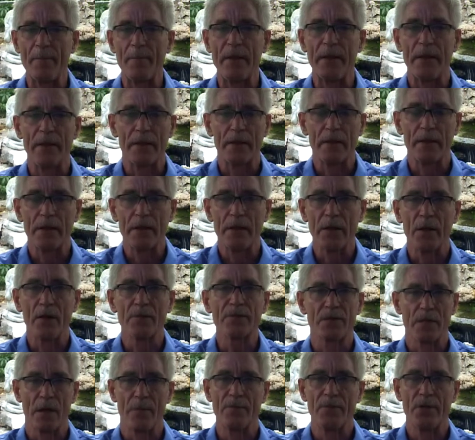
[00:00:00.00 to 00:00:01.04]
You know,
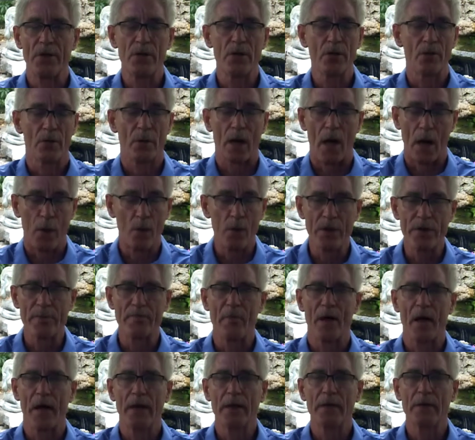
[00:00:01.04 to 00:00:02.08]
some do. I wouldn't
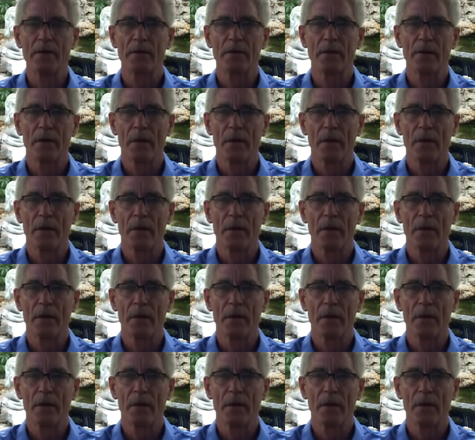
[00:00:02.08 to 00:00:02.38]
mind.